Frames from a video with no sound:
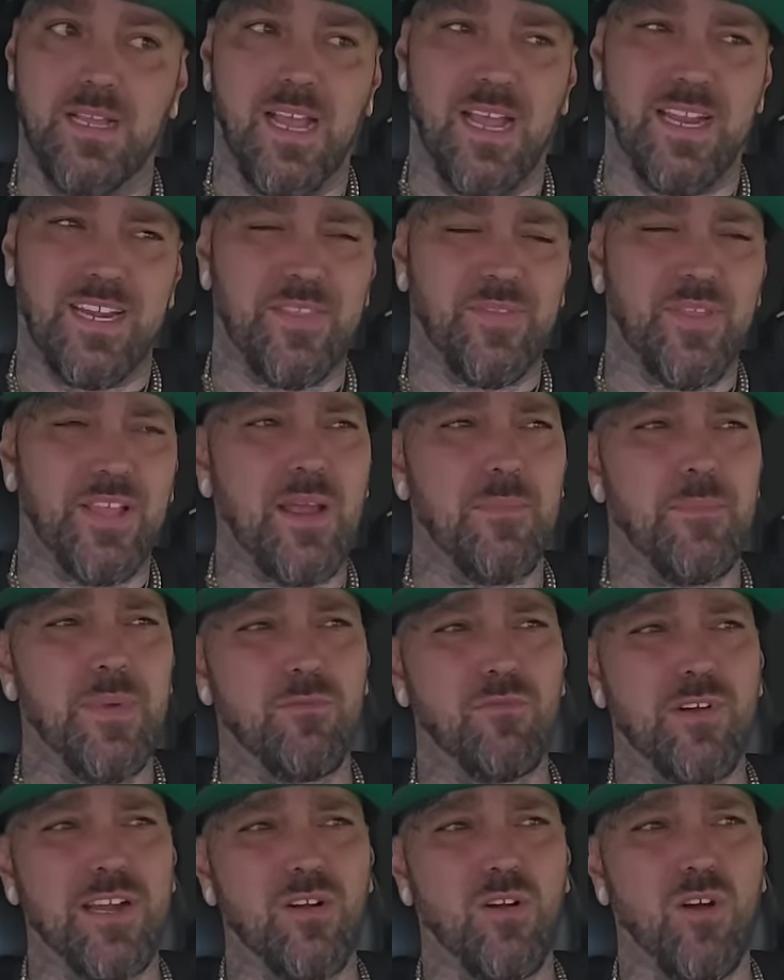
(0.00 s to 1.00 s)
And I think I
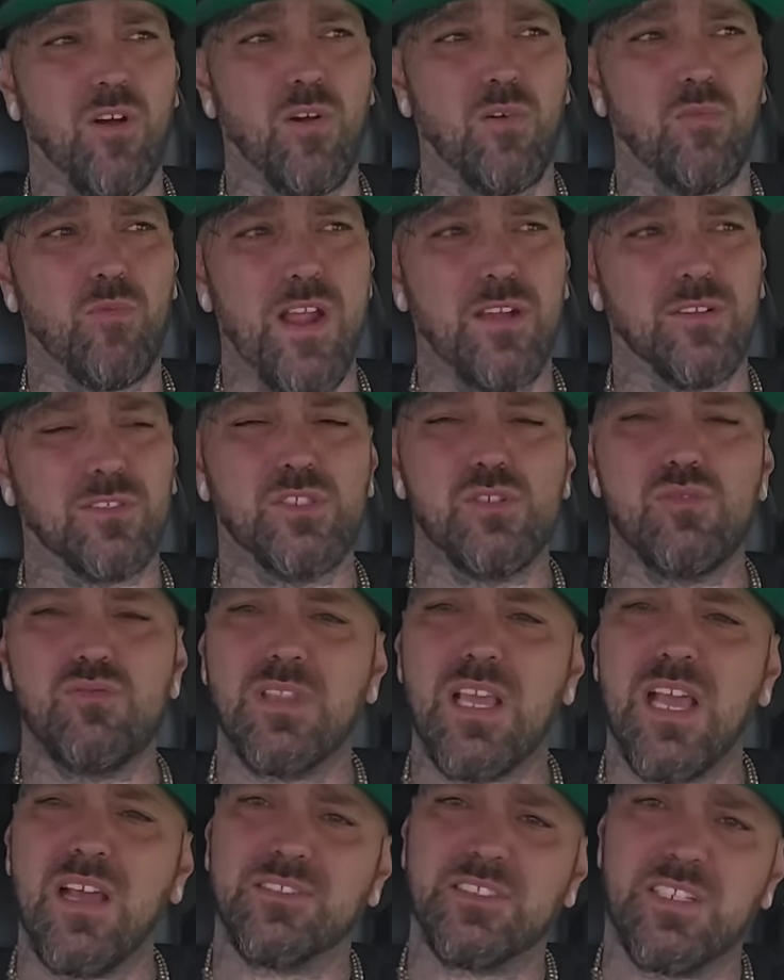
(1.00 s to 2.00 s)
met Radar around
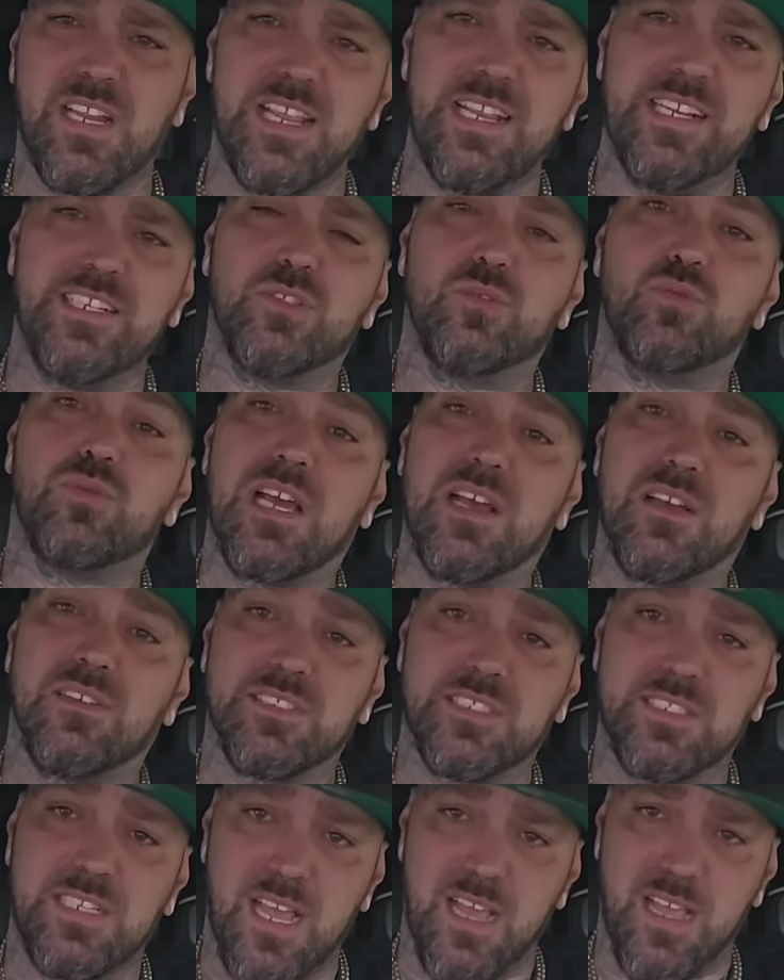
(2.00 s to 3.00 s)
2008,
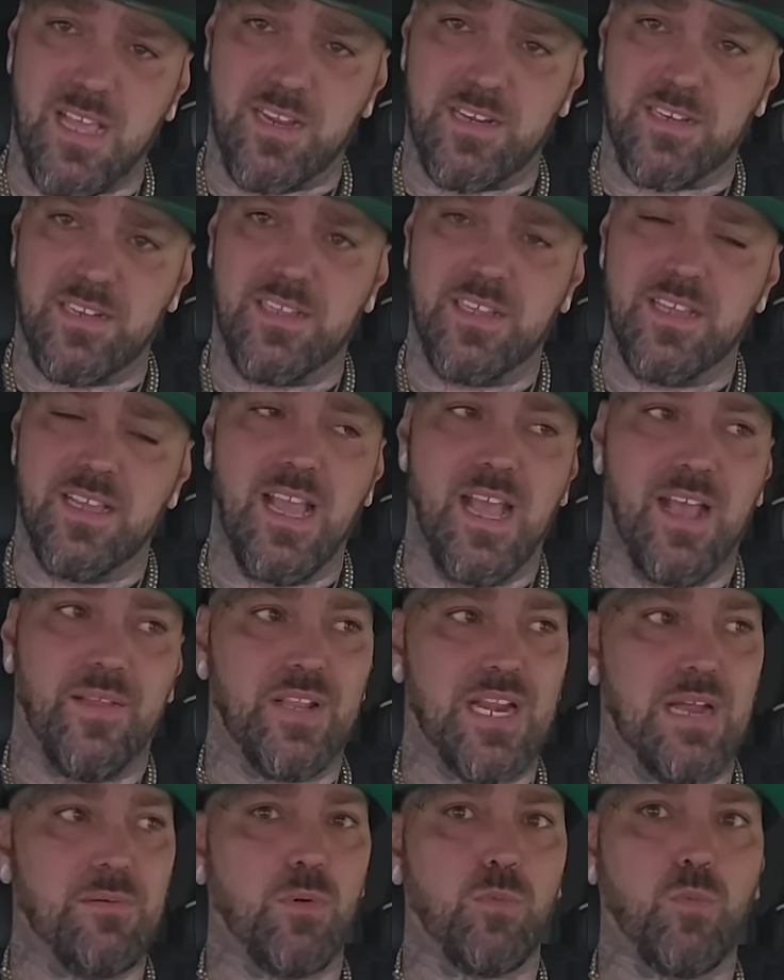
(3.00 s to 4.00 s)
2009.
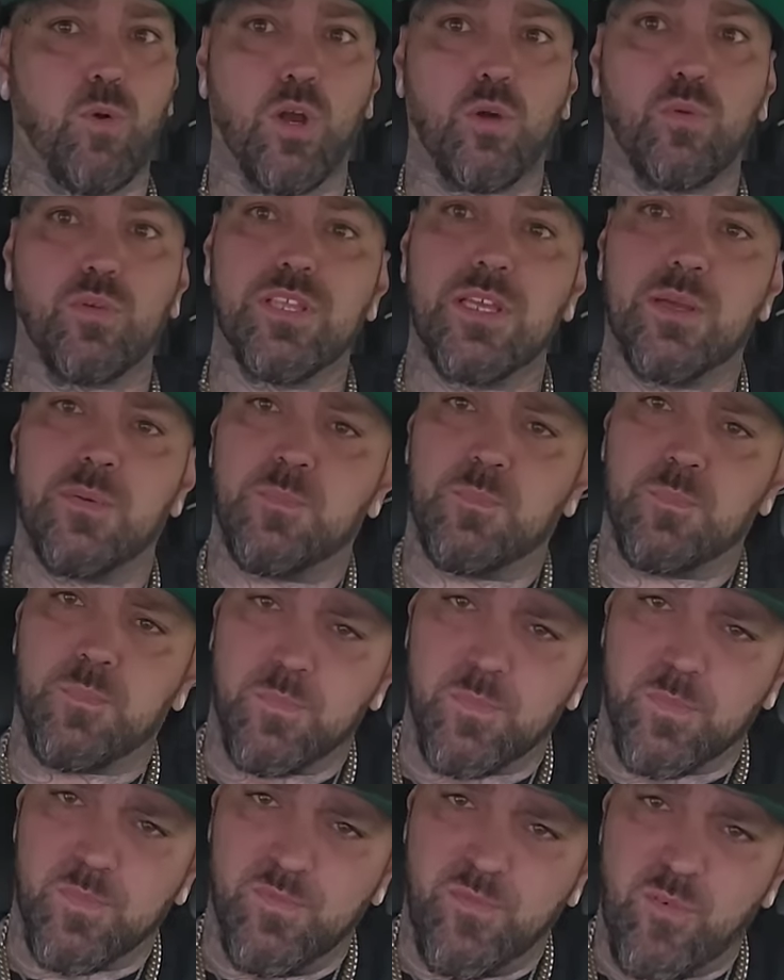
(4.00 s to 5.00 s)
And then I would work with him
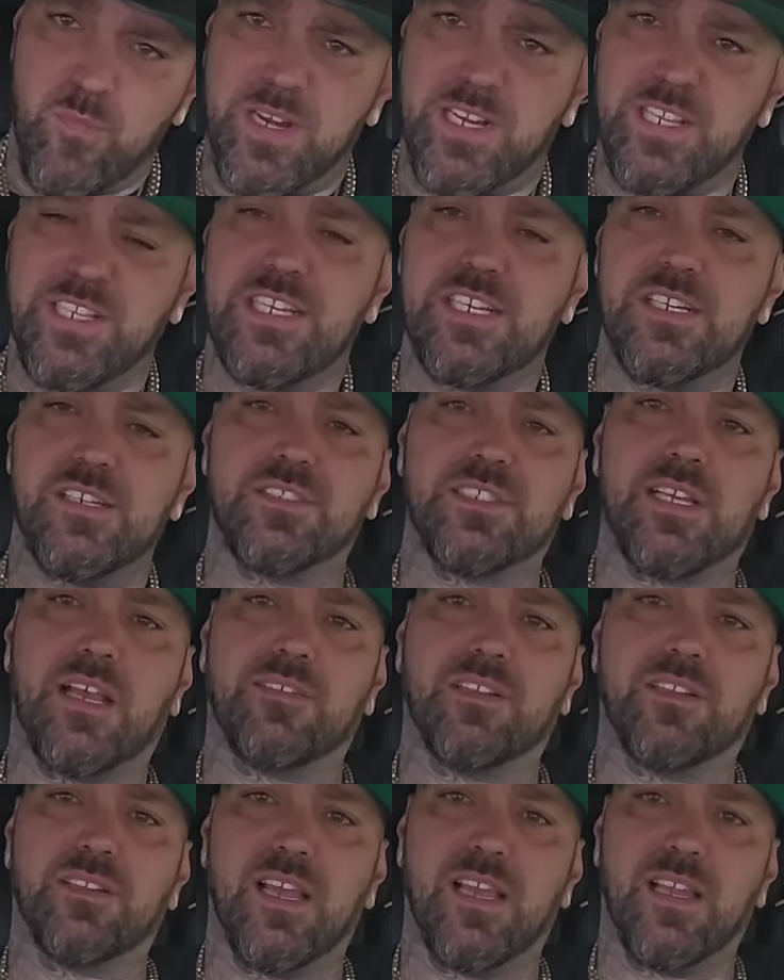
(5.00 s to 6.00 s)
for many years
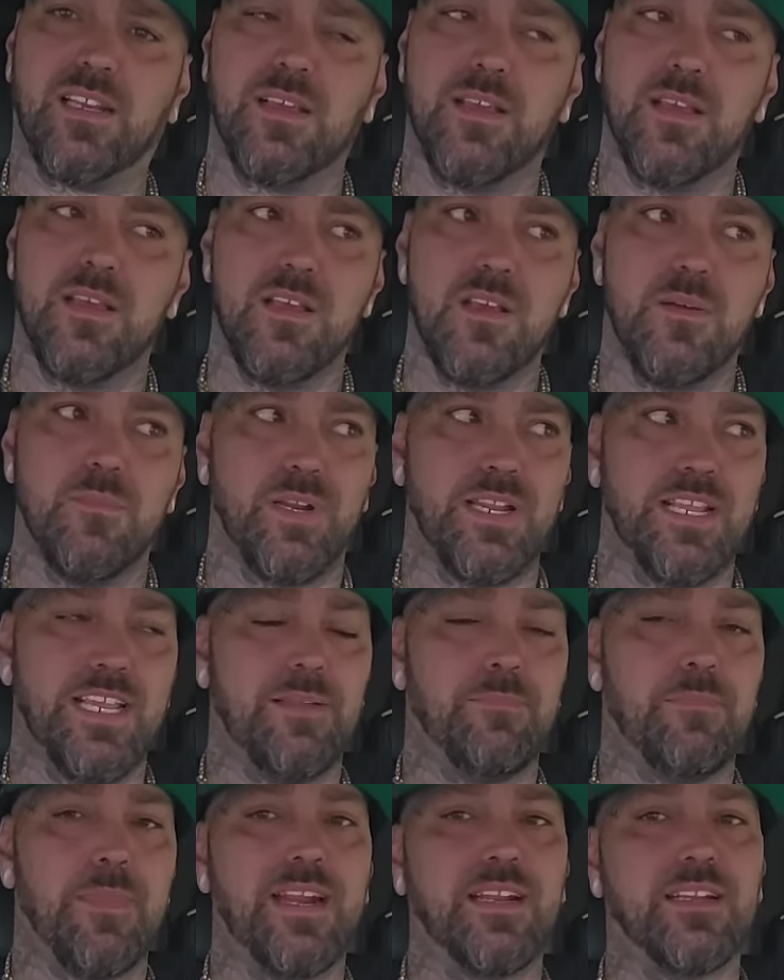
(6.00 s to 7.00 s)
after that. But he
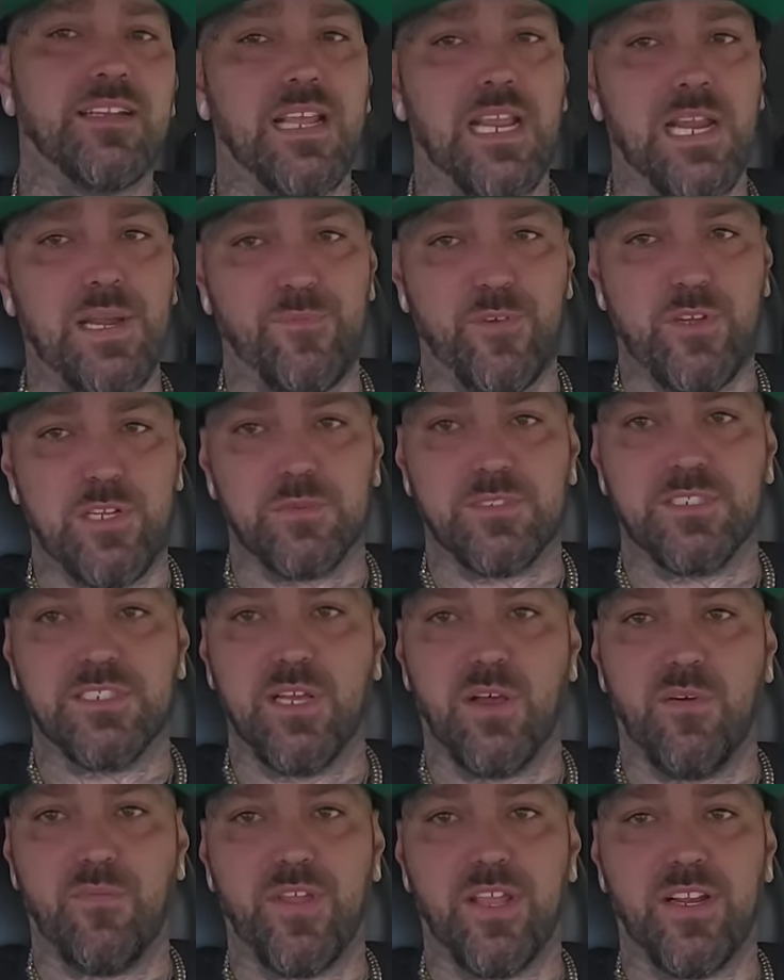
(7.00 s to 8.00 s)
had made a name for
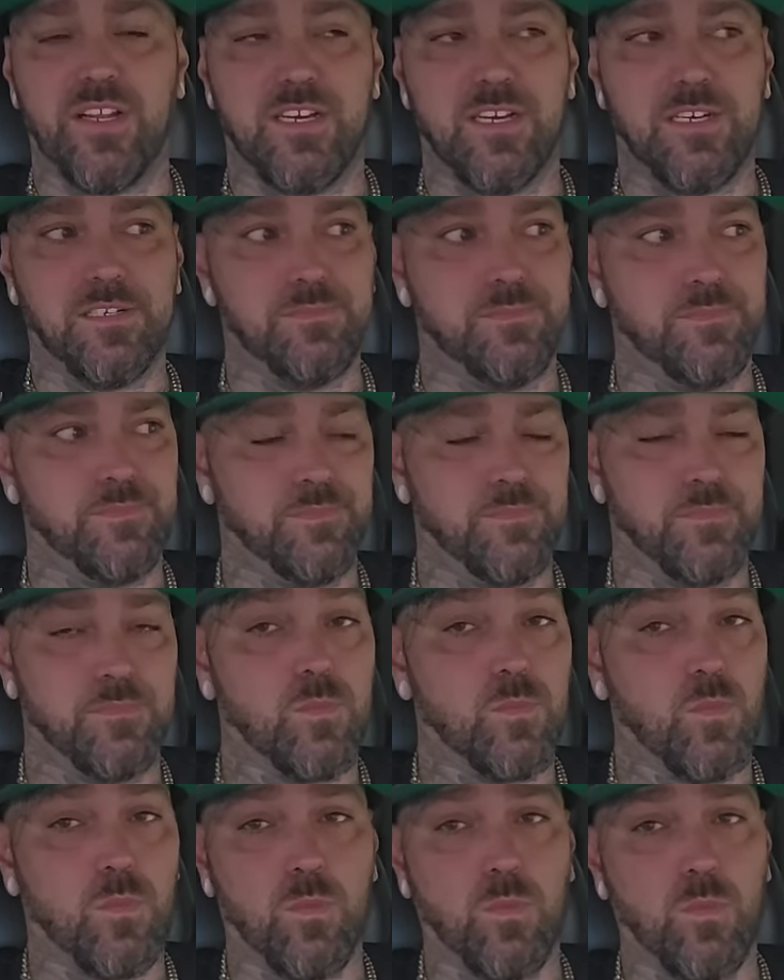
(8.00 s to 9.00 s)
himself that uh,
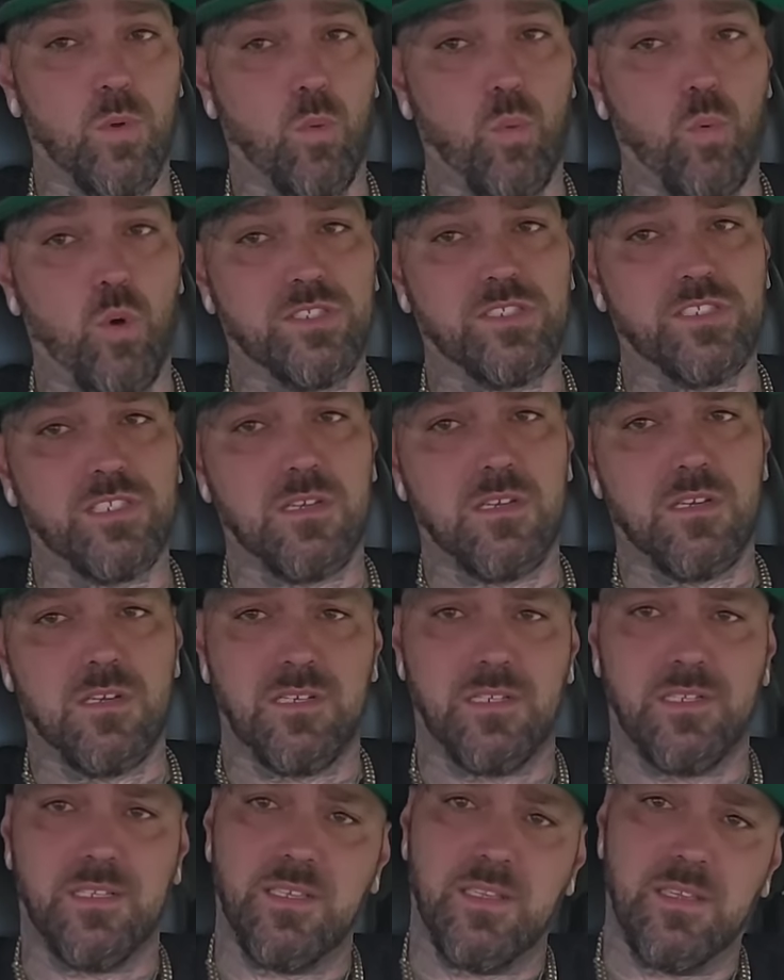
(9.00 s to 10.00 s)
wasn't
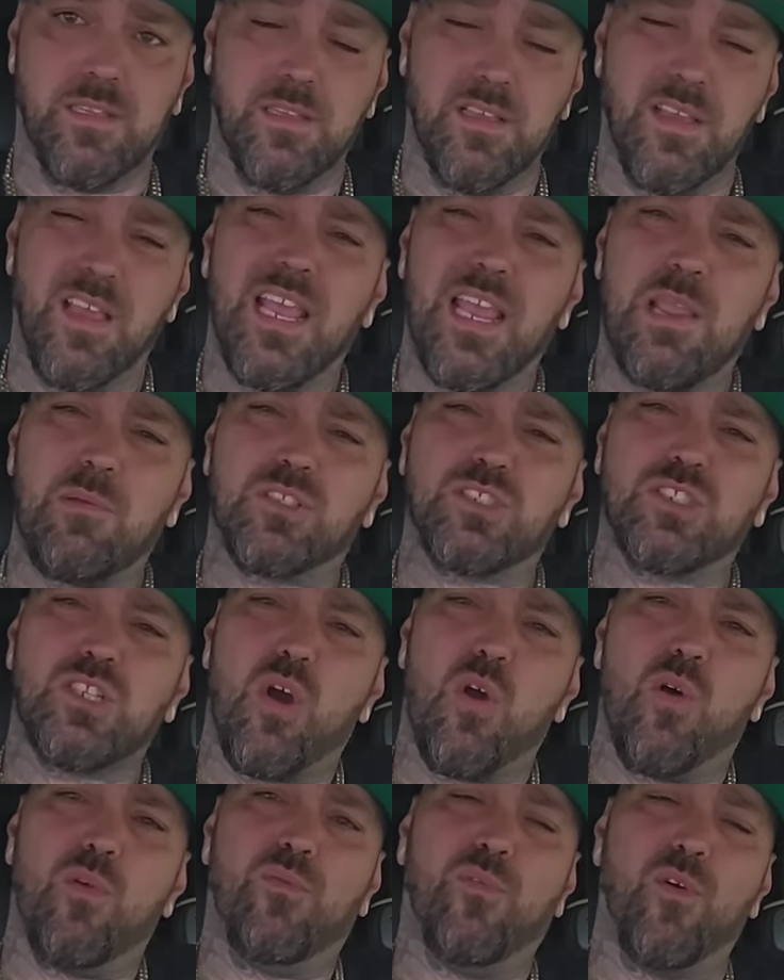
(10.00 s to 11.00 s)
good. He was
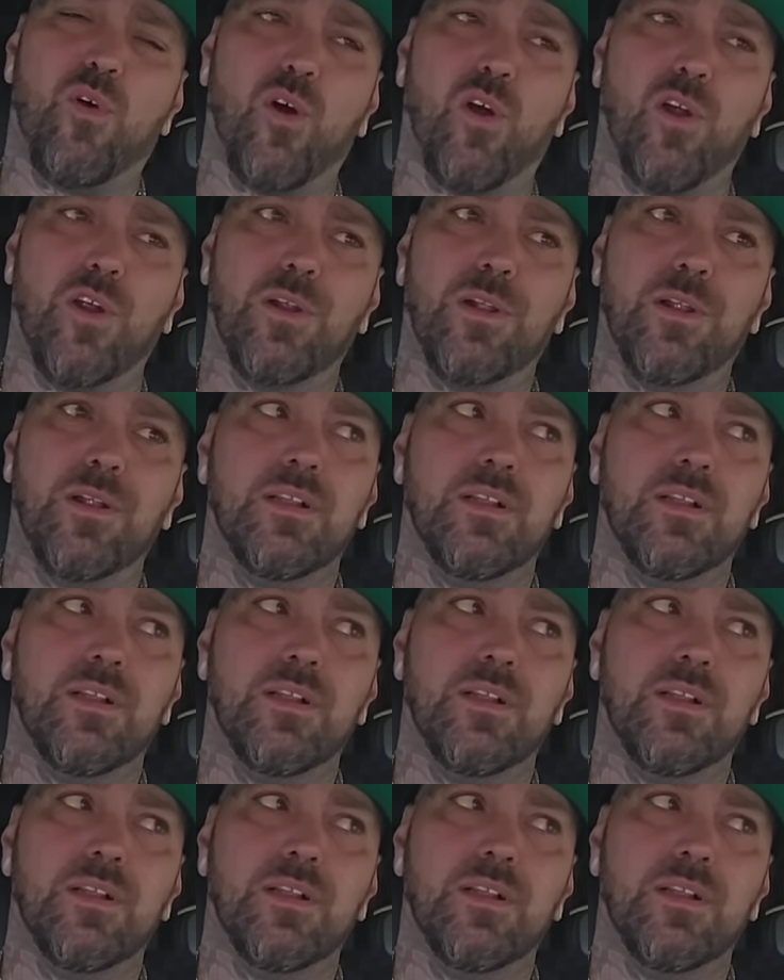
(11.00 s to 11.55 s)
known for